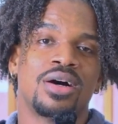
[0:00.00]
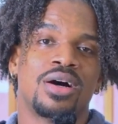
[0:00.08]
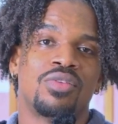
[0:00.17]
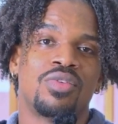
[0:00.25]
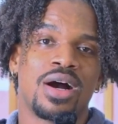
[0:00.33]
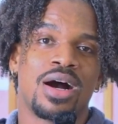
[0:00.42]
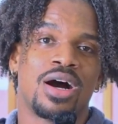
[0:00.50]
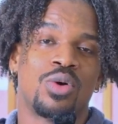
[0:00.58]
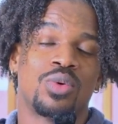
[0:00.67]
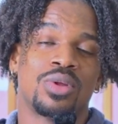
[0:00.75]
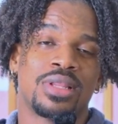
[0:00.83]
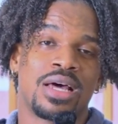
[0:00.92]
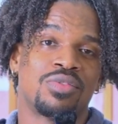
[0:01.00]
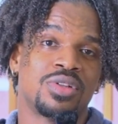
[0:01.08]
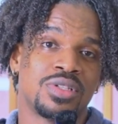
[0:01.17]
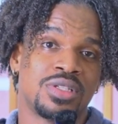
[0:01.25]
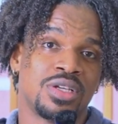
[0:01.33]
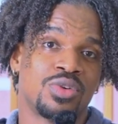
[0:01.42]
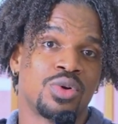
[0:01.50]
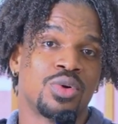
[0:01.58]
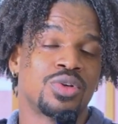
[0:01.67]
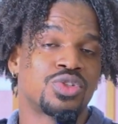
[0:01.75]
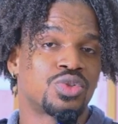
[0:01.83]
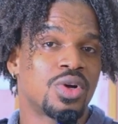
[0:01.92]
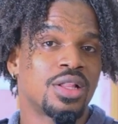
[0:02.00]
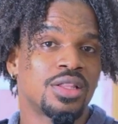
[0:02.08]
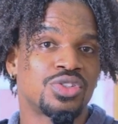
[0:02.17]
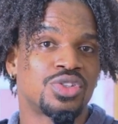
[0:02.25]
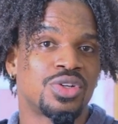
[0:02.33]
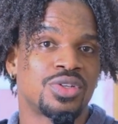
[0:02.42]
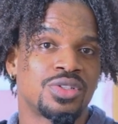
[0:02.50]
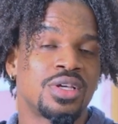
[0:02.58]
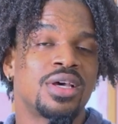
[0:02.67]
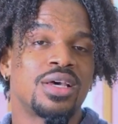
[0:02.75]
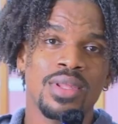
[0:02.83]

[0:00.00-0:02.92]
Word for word: of our level zero astrologers